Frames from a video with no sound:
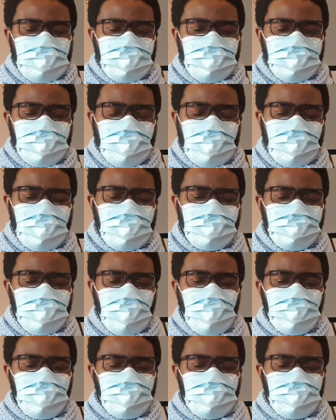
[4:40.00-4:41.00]
My
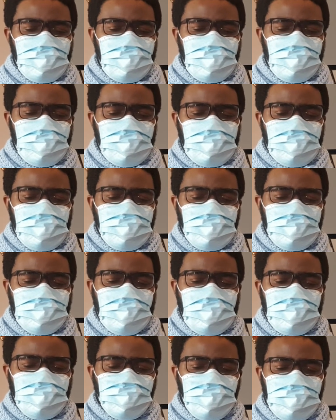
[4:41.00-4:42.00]
mother in those
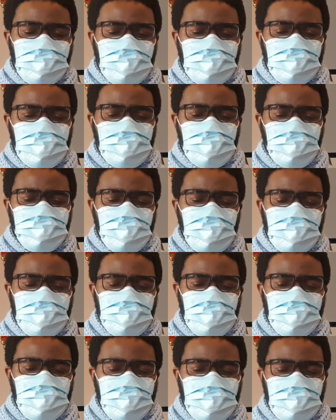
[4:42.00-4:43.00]
days was a
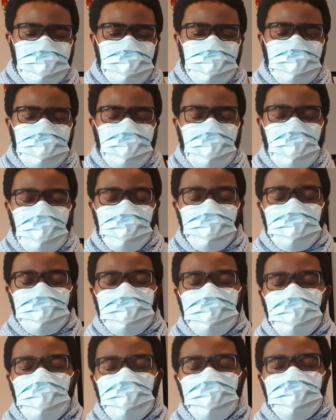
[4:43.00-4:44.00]
community nurse and
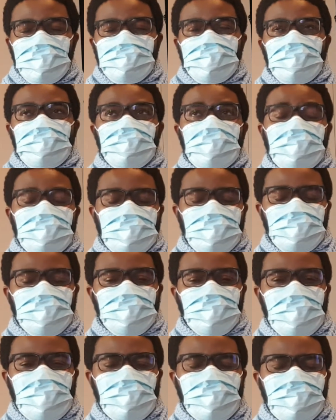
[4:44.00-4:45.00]
would go from street to
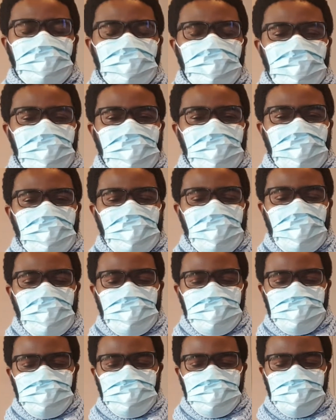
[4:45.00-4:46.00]
street
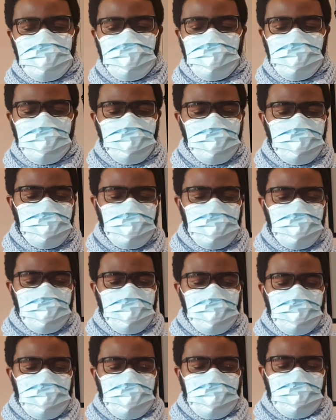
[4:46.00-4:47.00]
and to schools,
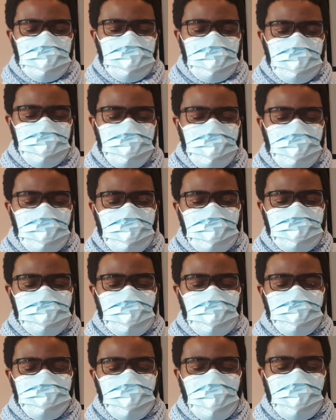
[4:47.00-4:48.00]
giving kids
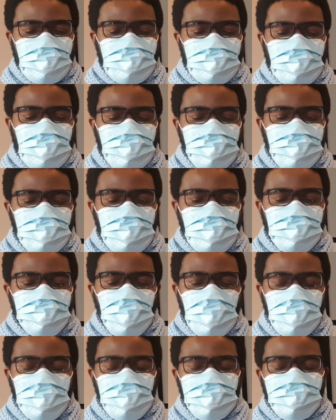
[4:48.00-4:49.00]
like myself the
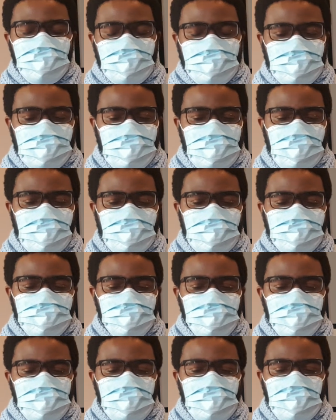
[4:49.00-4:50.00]
polio
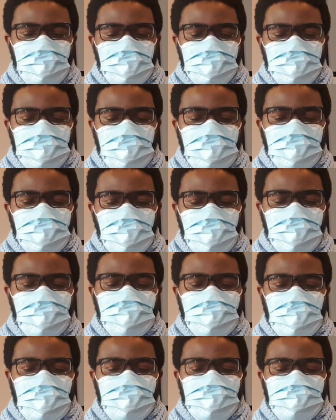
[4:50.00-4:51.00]
vaccine to
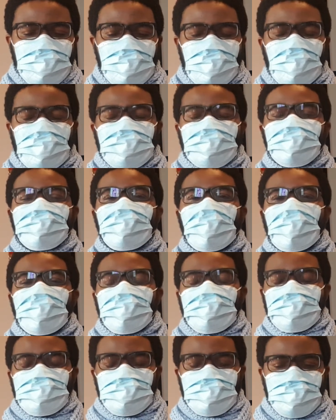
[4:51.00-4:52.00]
inoculate us against the
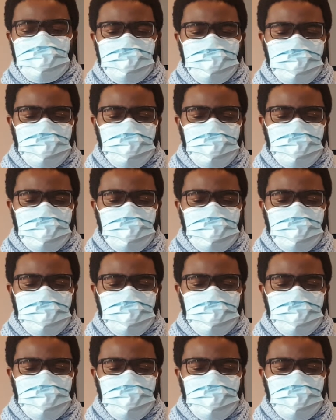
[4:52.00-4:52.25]
virus.